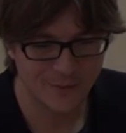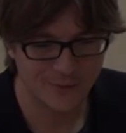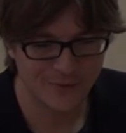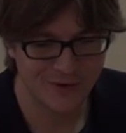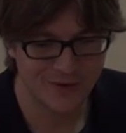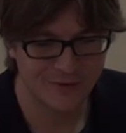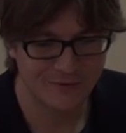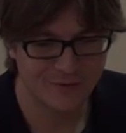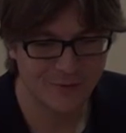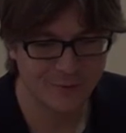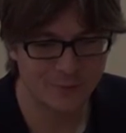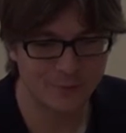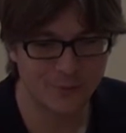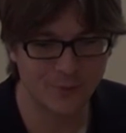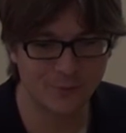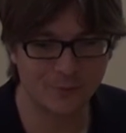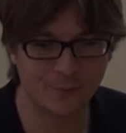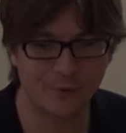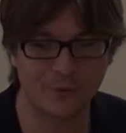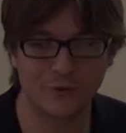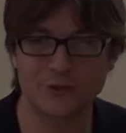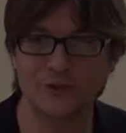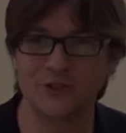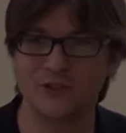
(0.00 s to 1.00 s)
we have the
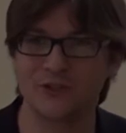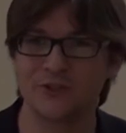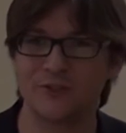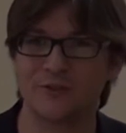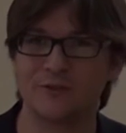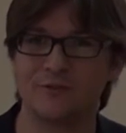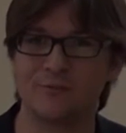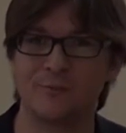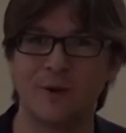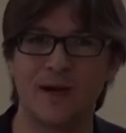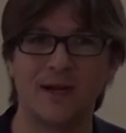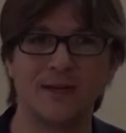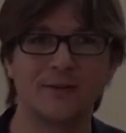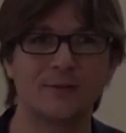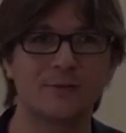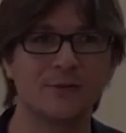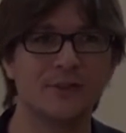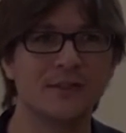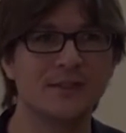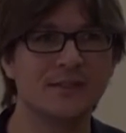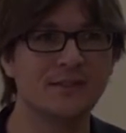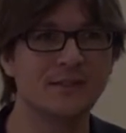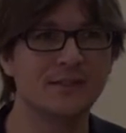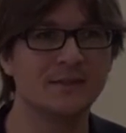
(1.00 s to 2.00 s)
proportion of
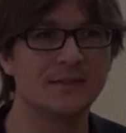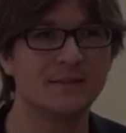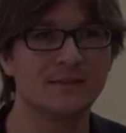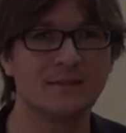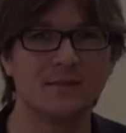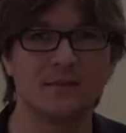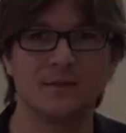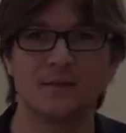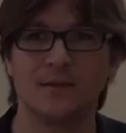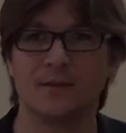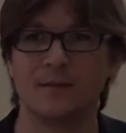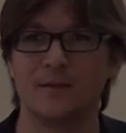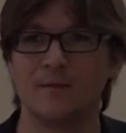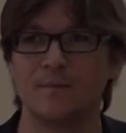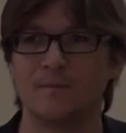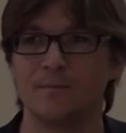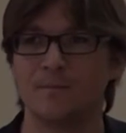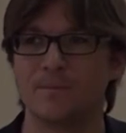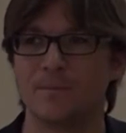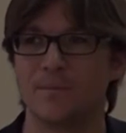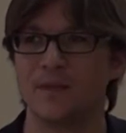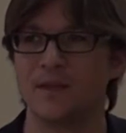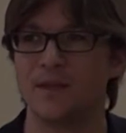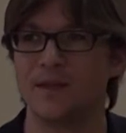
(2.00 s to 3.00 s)
migrants
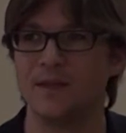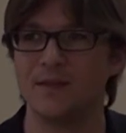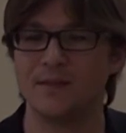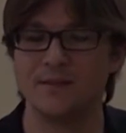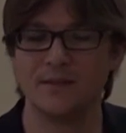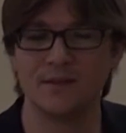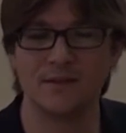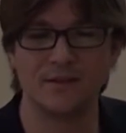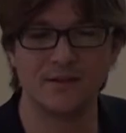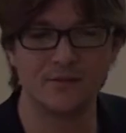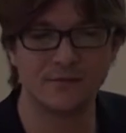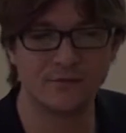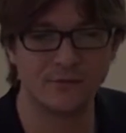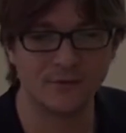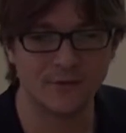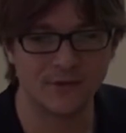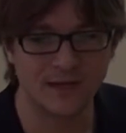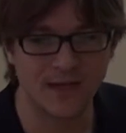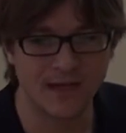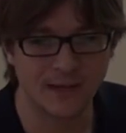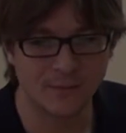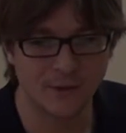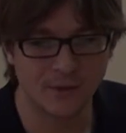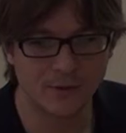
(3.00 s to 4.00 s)
in the different
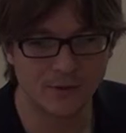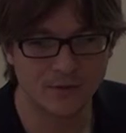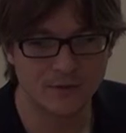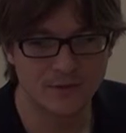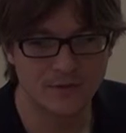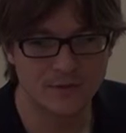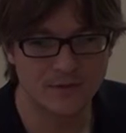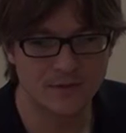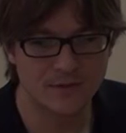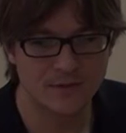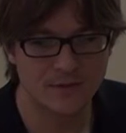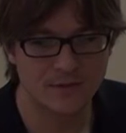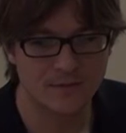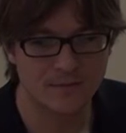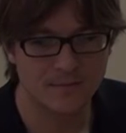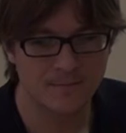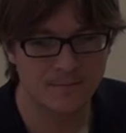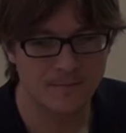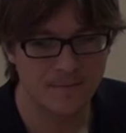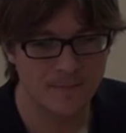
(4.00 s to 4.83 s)
neighborhoods,